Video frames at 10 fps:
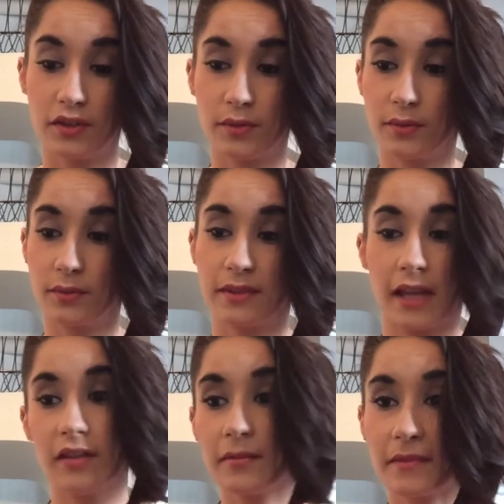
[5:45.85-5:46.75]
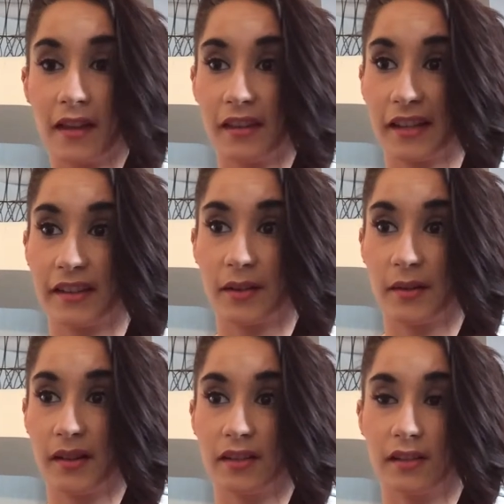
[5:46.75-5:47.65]
to tell them that like they
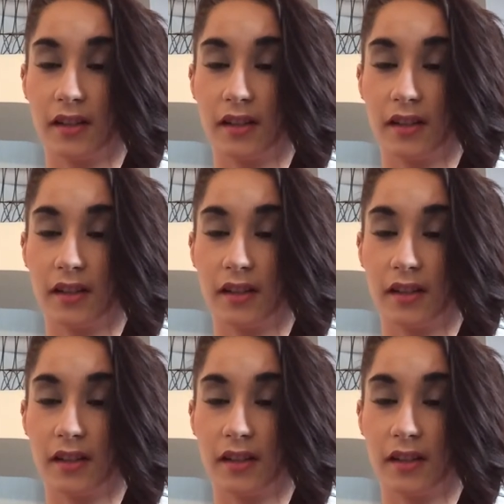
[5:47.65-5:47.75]
were,